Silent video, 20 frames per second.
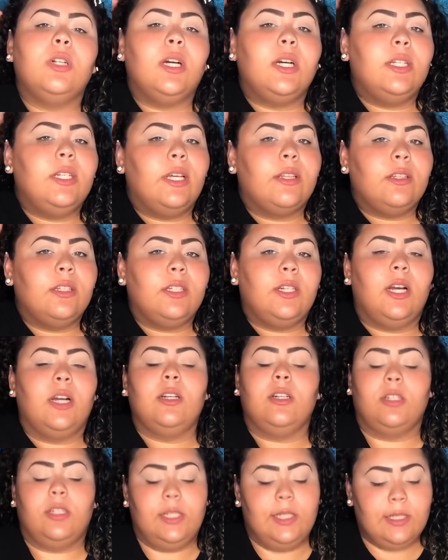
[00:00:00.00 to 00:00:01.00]
another
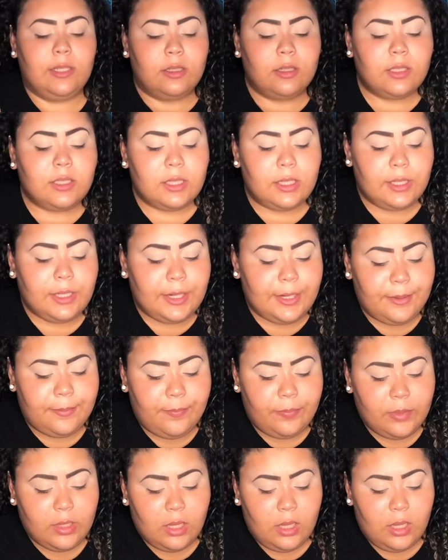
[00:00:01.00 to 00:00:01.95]
cut crease look today.